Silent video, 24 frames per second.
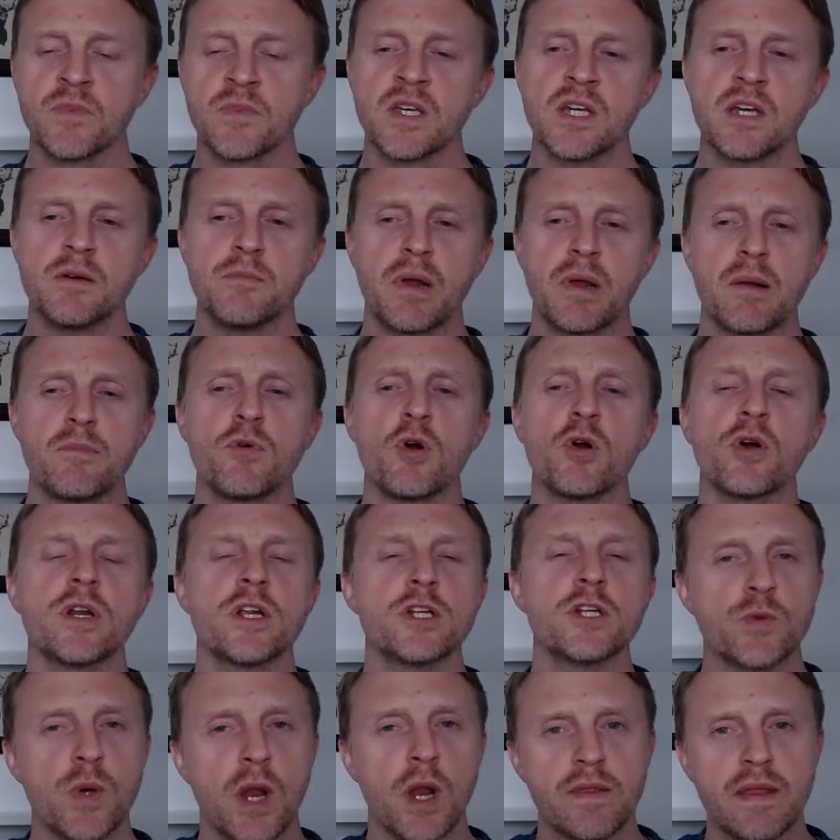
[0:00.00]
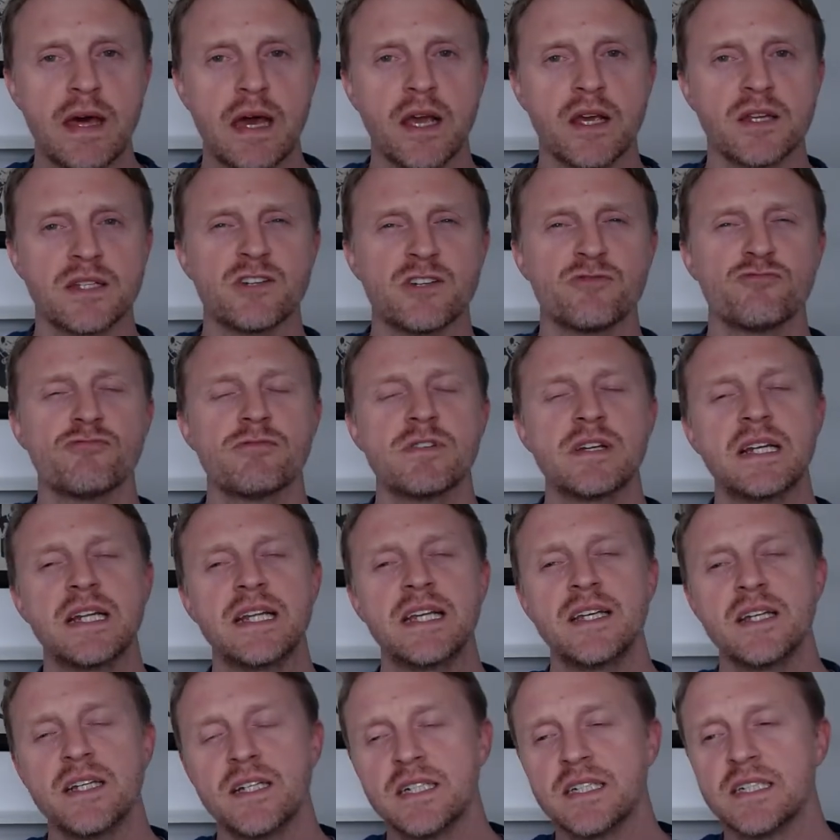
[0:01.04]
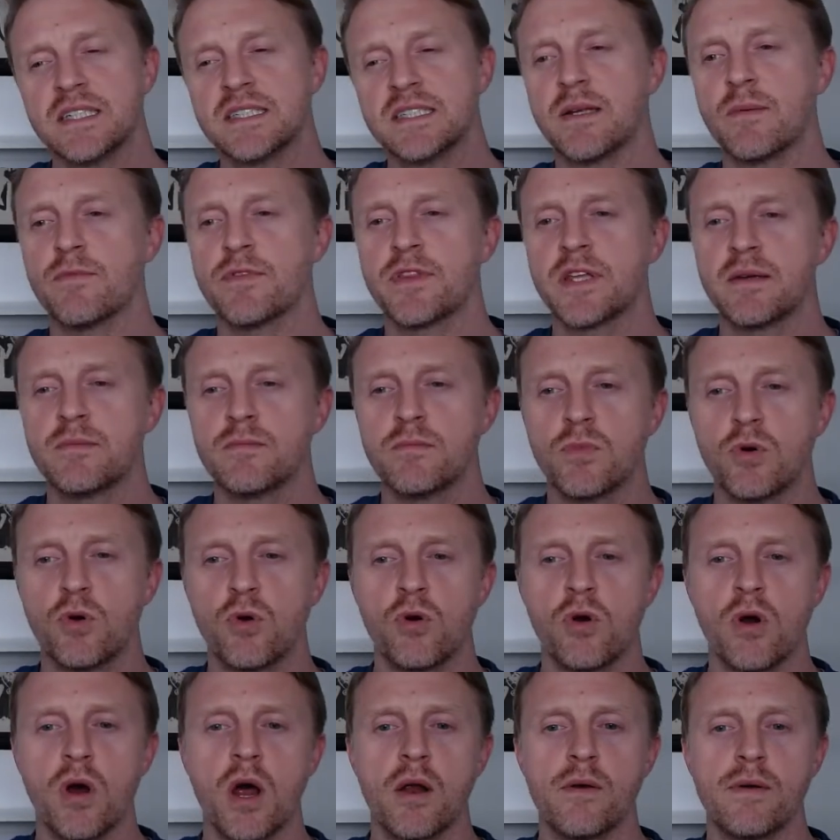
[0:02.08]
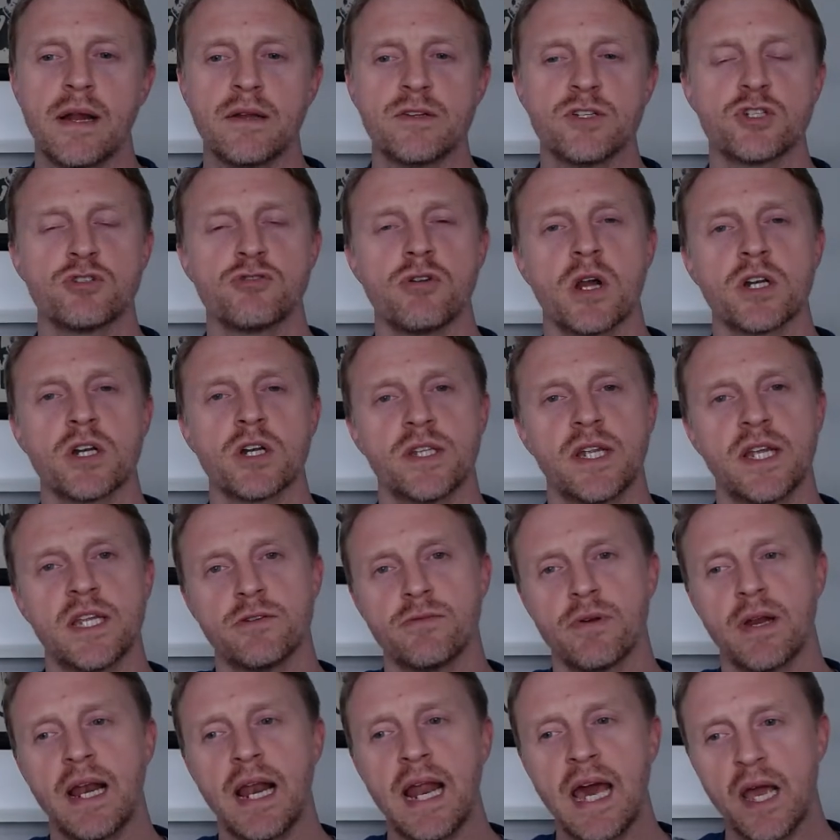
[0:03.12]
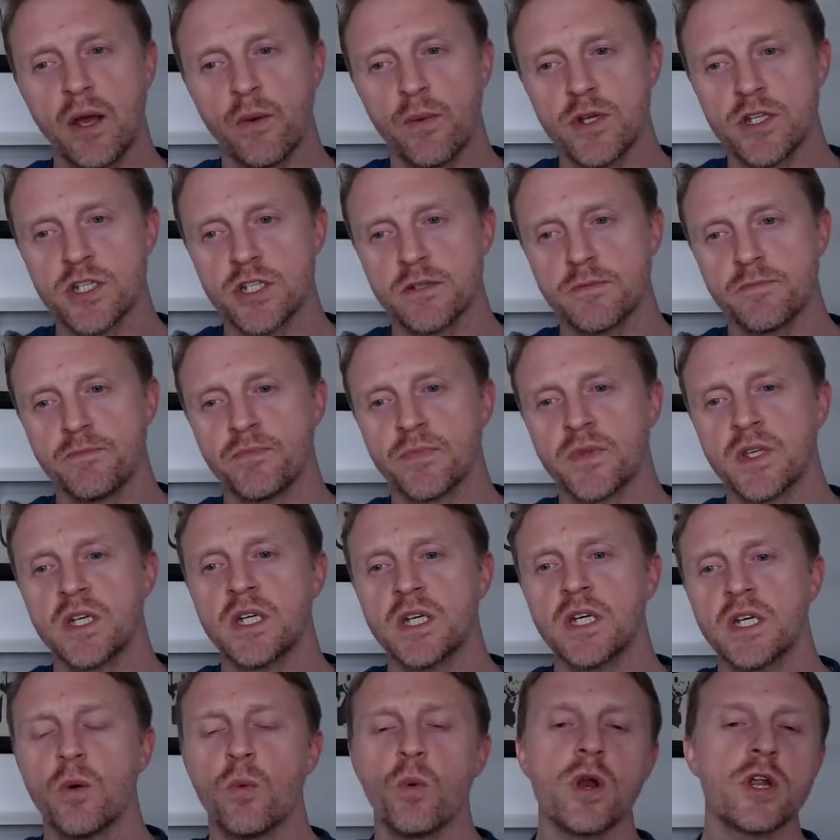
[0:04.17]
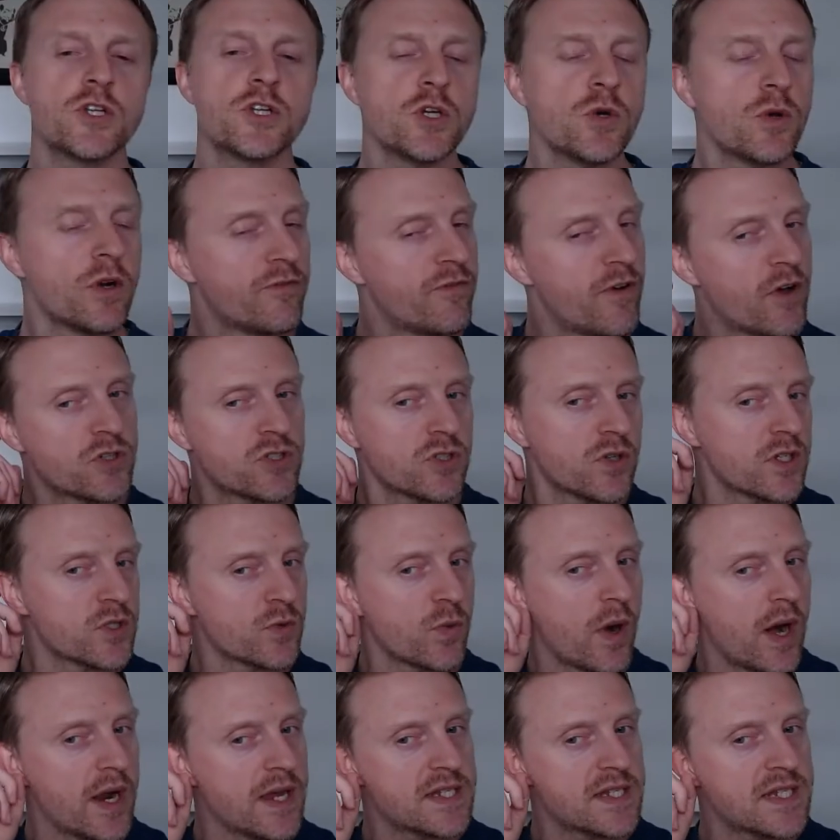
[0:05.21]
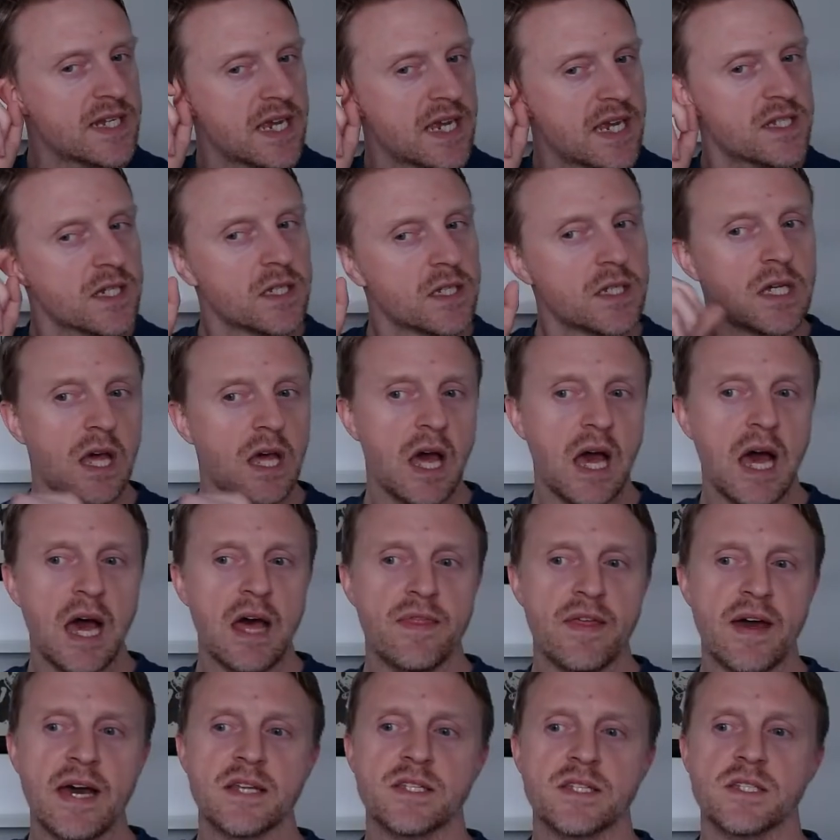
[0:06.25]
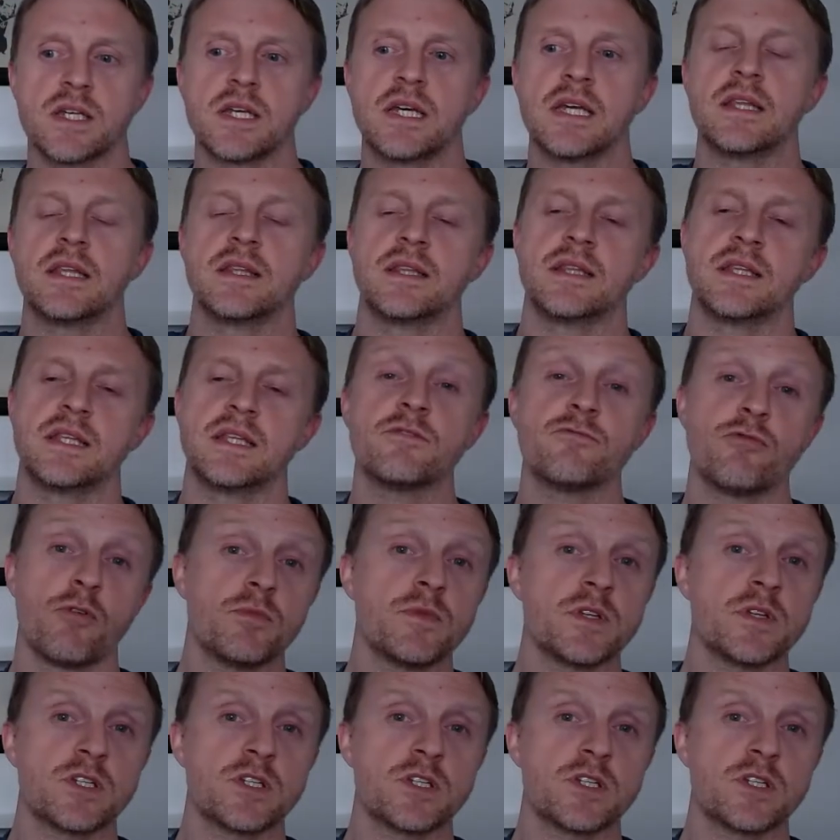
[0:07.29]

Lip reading: But I'm not going to dwell on that, because that's really something more around structure than it is around language. What I do want to focus on is where it says from this